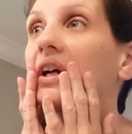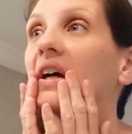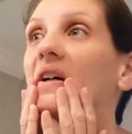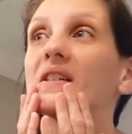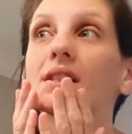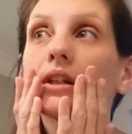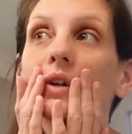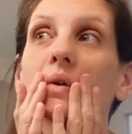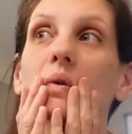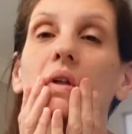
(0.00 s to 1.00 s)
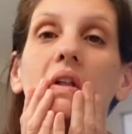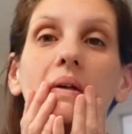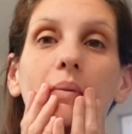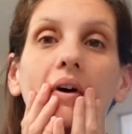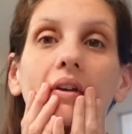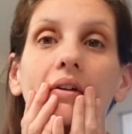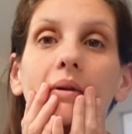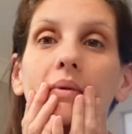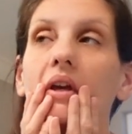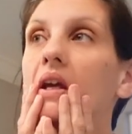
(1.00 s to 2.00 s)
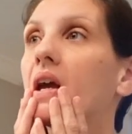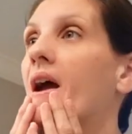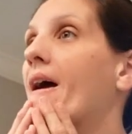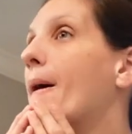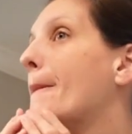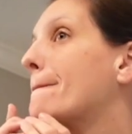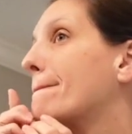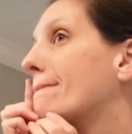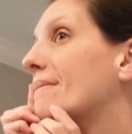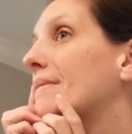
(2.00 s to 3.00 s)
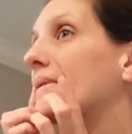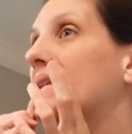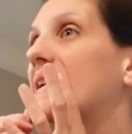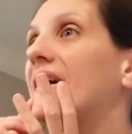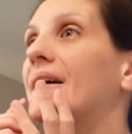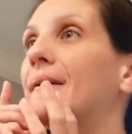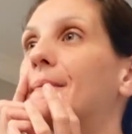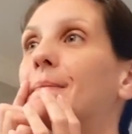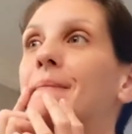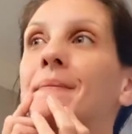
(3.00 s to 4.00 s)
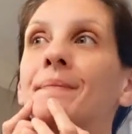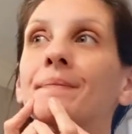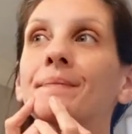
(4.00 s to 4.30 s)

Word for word: breakouts that are really bothering me. Um,